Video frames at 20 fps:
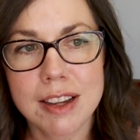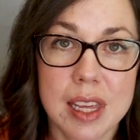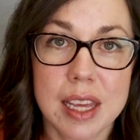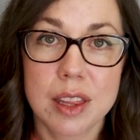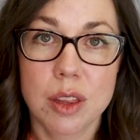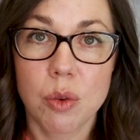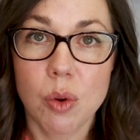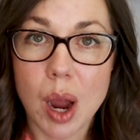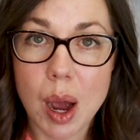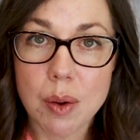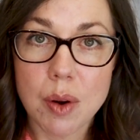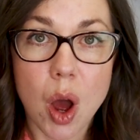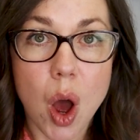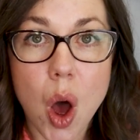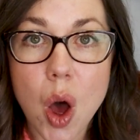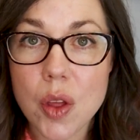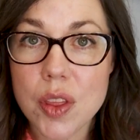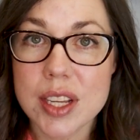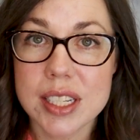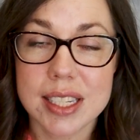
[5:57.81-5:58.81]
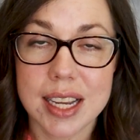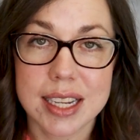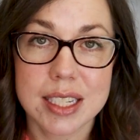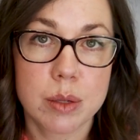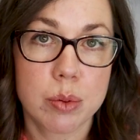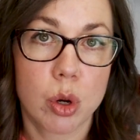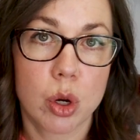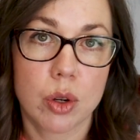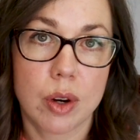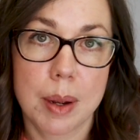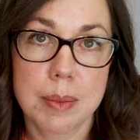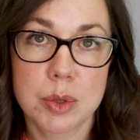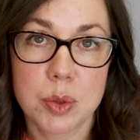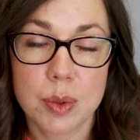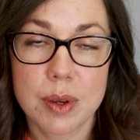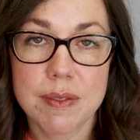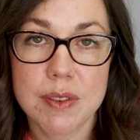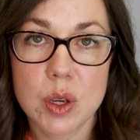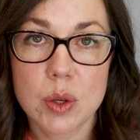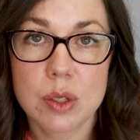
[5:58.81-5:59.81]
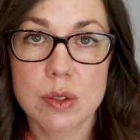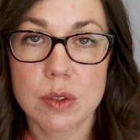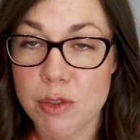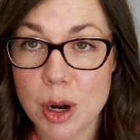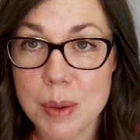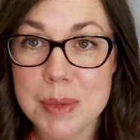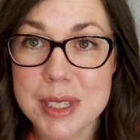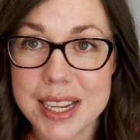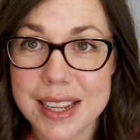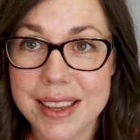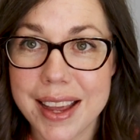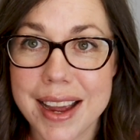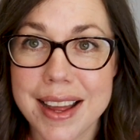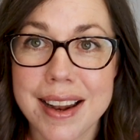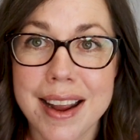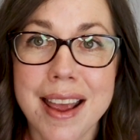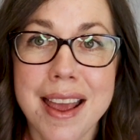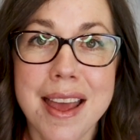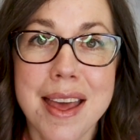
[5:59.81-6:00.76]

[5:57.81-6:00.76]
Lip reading: that throughout all the science programs we've used from Sonlight,